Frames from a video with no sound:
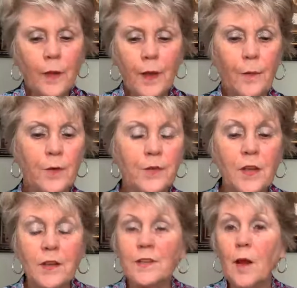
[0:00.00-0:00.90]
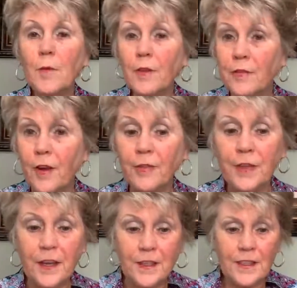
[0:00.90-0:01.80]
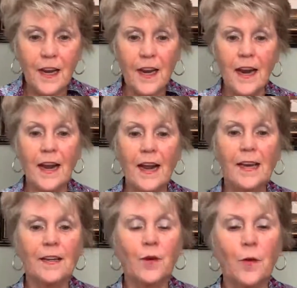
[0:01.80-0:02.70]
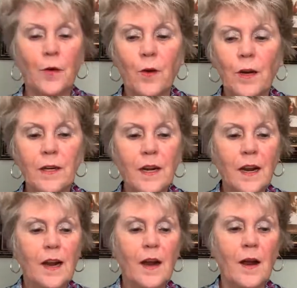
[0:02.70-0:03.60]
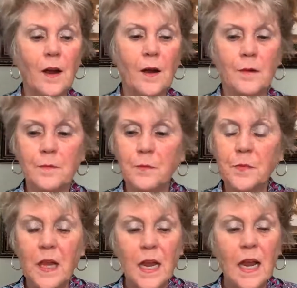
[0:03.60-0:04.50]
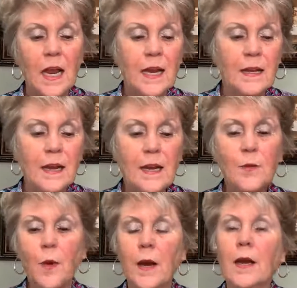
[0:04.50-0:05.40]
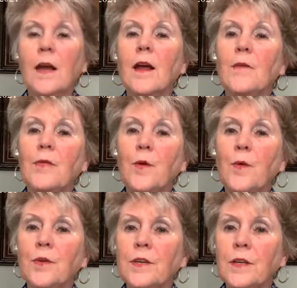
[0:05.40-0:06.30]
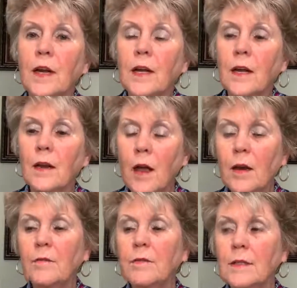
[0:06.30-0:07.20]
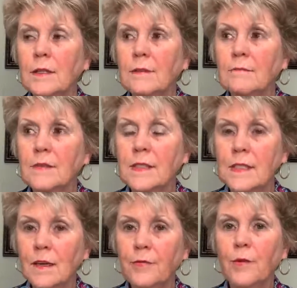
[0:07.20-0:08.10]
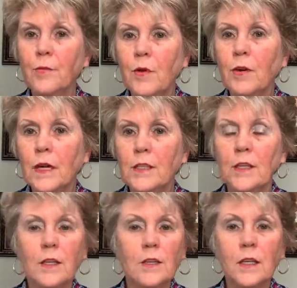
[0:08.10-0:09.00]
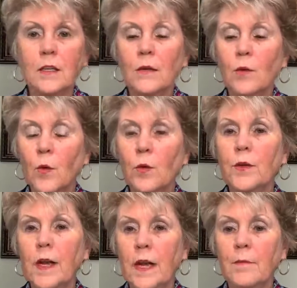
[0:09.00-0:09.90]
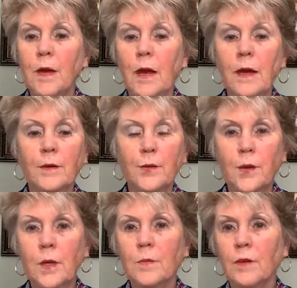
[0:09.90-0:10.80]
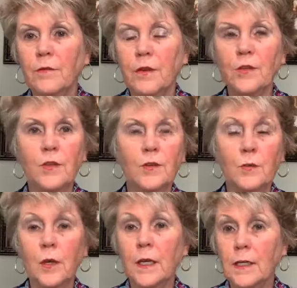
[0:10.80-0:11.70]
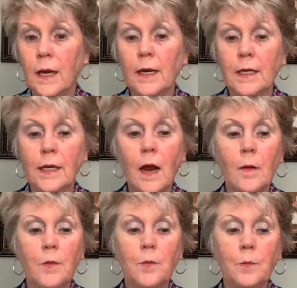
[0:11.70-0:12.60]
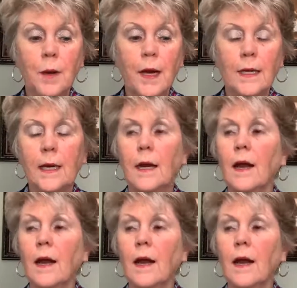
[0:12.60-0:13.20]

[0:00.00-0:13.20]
that was some of the fun things I had going on. Uh, anyway, there were a lot of different revelation that the Lord gave me. I had dreams and visions, really exciting times, but